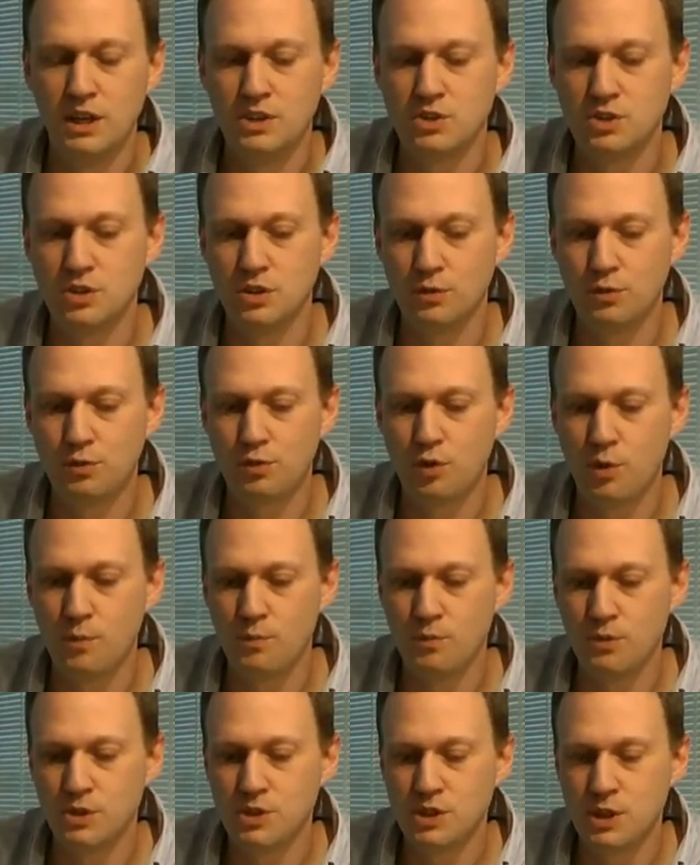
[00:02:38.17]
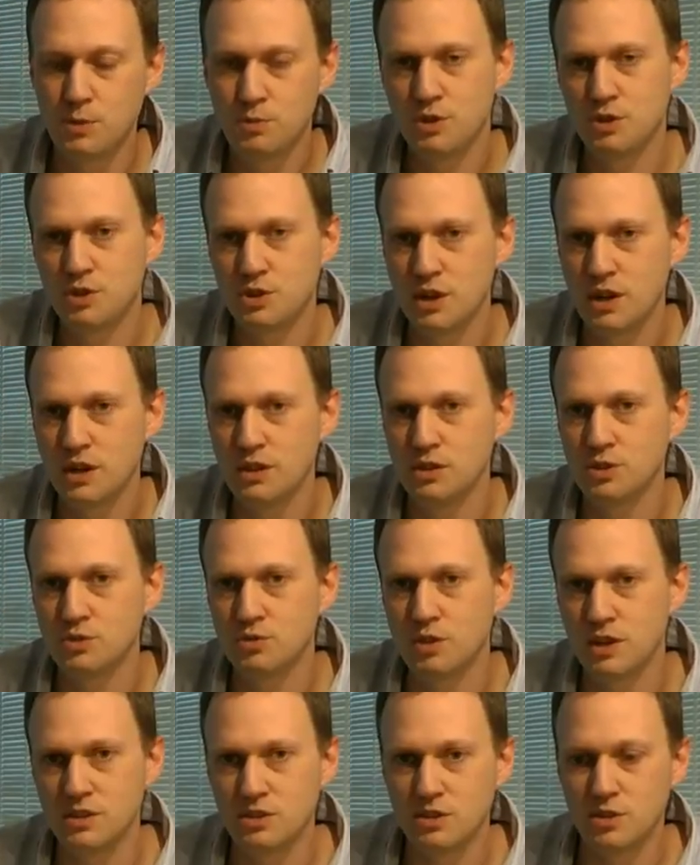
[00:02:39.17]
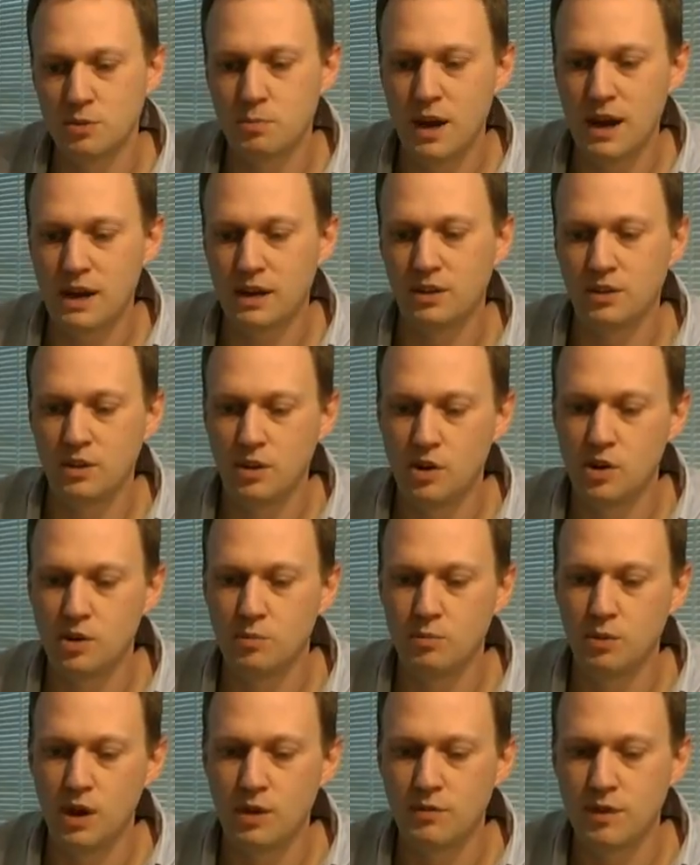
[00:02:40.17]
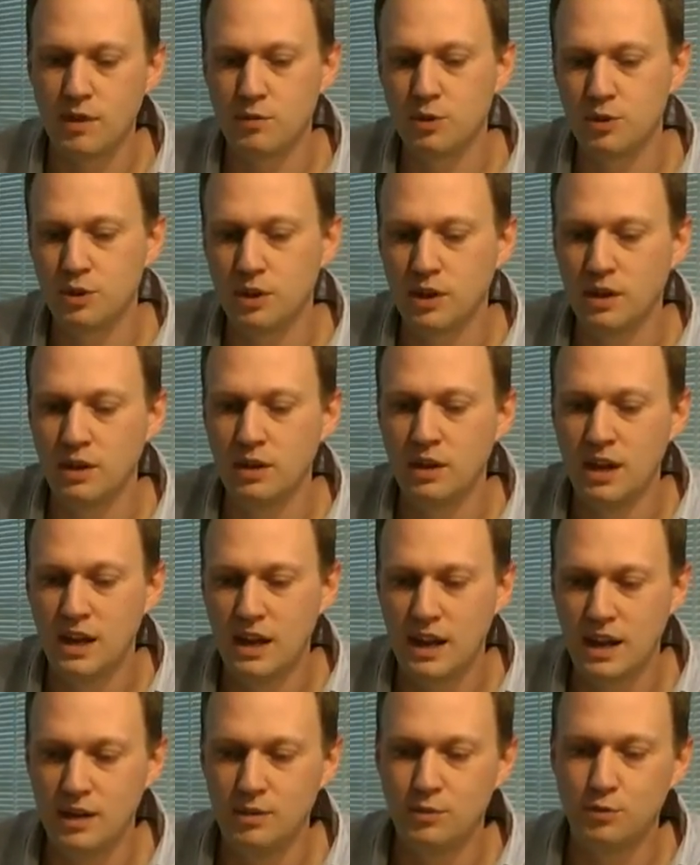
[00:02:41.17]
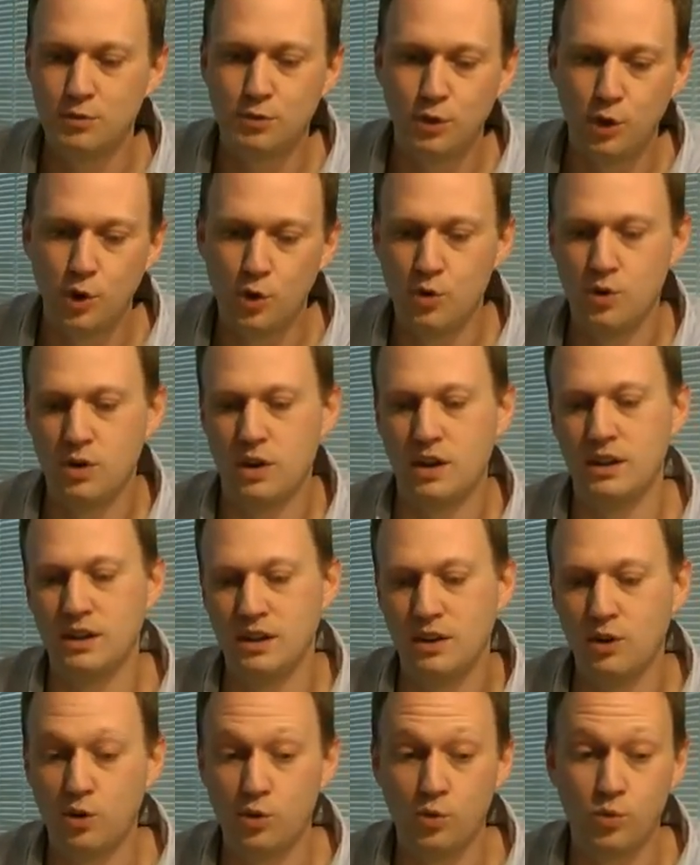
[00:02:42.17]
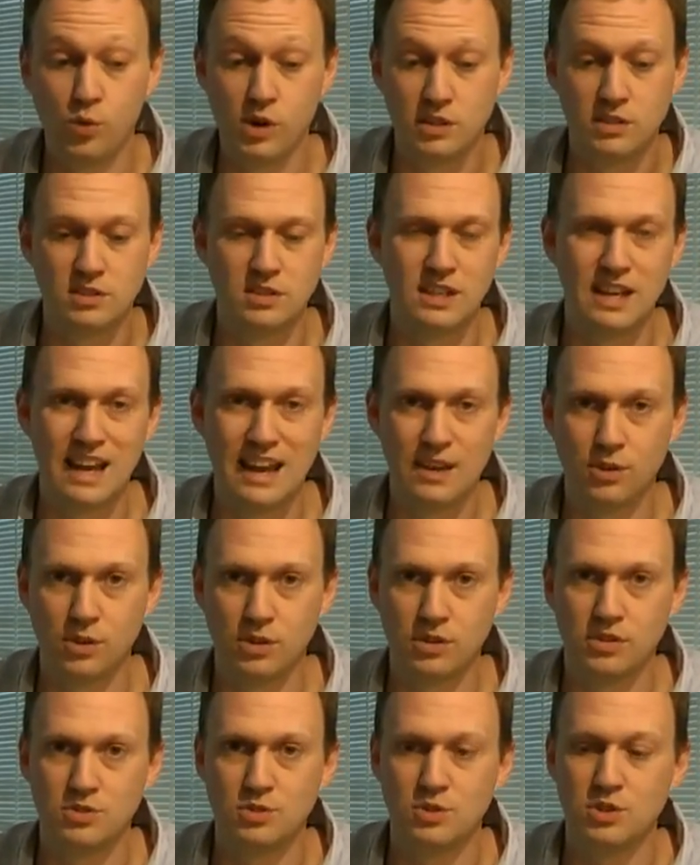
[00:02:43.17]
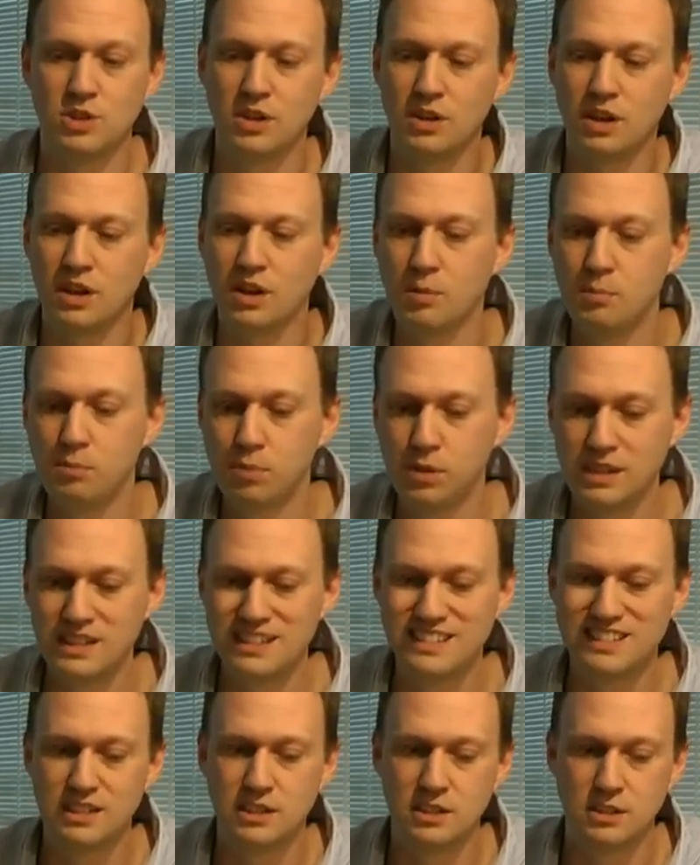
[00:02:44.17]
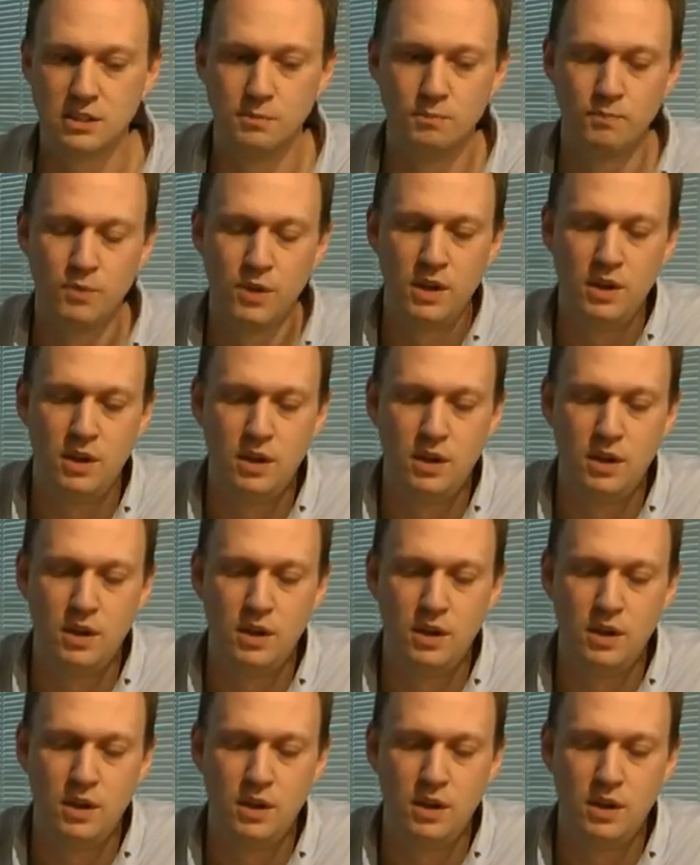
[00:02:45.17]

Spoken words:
so that from the tip of the stylus right to the back of the arm you have everything in flow and it all works together, so it's a complete system.